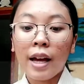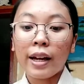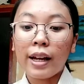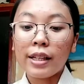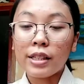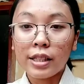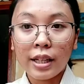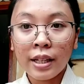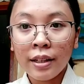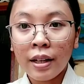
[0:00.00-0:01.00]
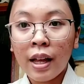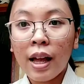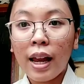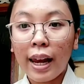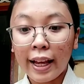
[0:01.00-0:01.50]
religion,
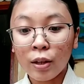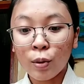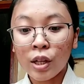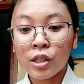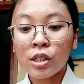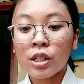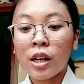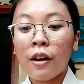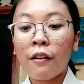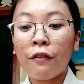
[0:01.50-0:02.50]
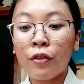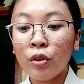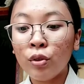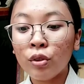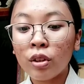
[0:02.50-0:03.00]
language,
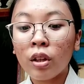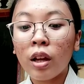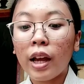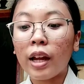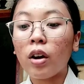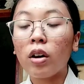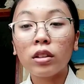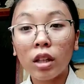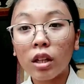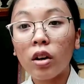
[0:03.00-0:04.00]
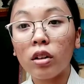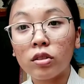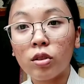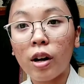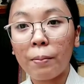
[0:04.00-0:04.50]
food, and other
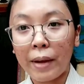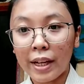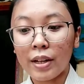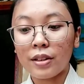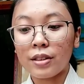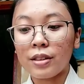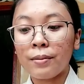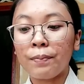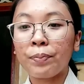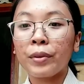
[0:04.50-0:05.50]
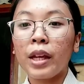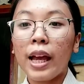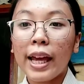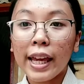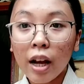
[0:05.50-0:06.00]
cultural markers.
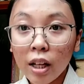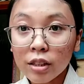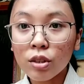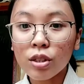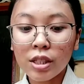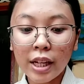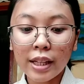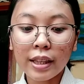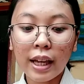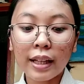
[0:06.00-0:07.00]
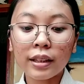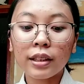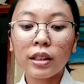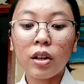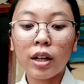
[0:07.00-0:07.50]
He also said that
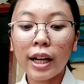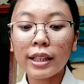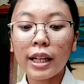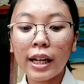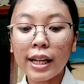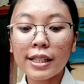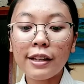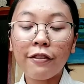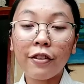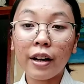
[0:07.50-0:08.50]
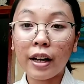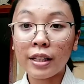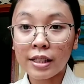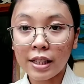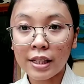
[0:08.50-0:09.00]
connect the race
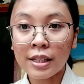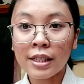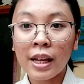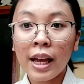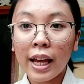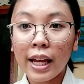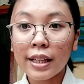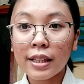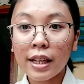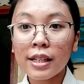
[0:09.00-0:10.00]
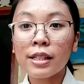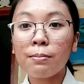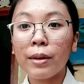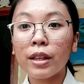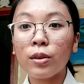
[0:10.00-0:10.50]
differences it is
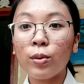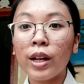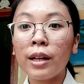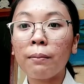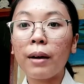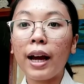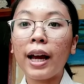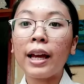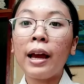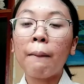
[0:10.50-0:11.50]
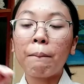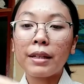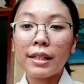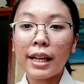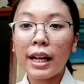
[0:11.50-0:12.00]
between by
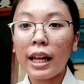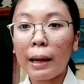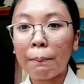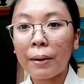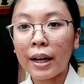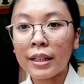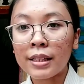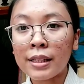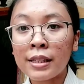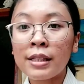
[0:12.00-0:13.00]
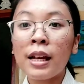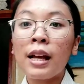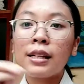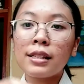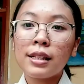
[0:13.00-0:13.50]
physical appearances
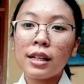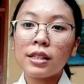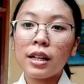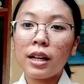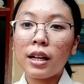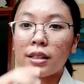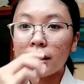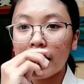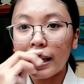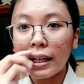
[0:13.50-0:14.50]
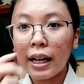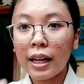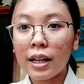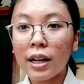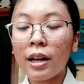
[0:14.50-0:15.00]
such as skin
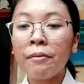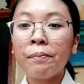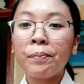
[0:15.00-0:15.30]
color,